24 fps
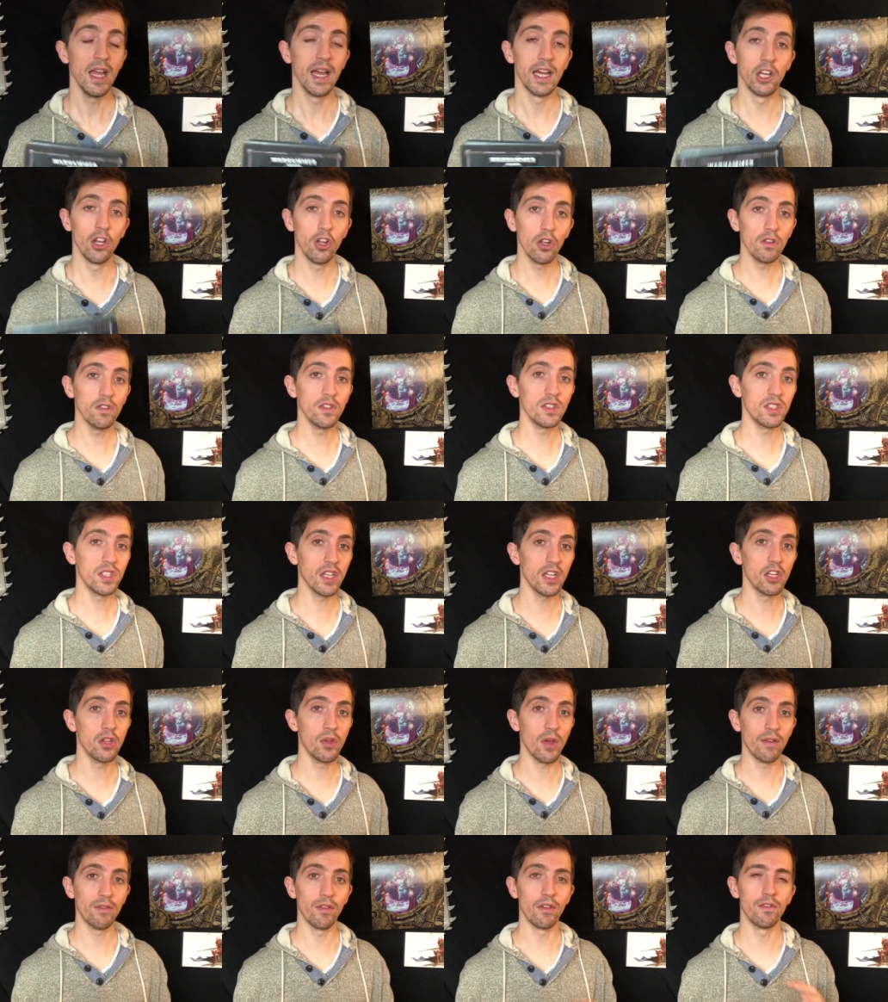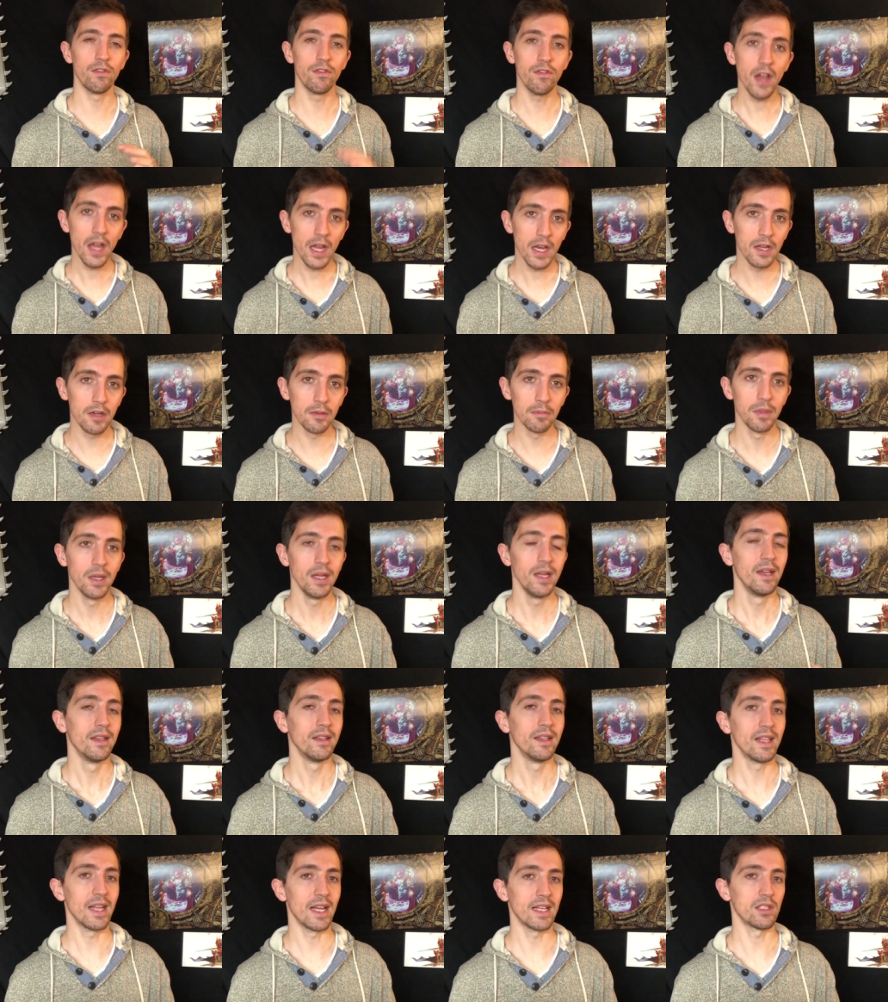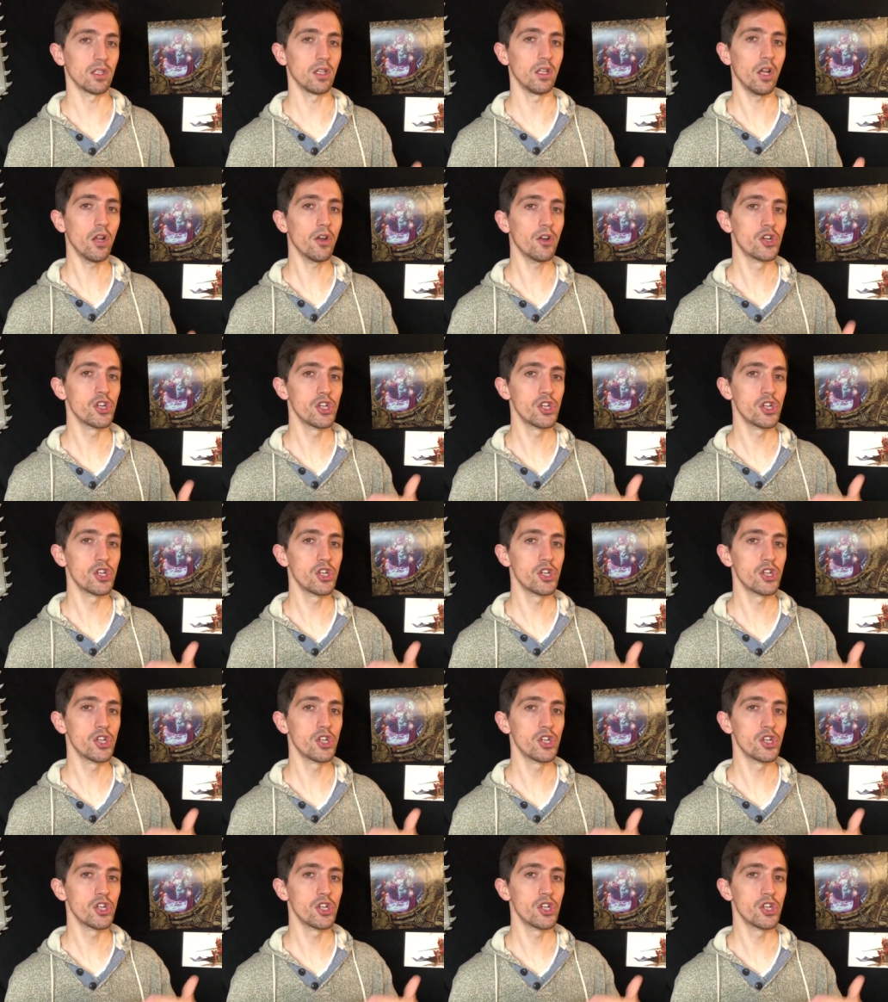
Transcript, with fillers: And all of a sudden you have a Venom that has a lot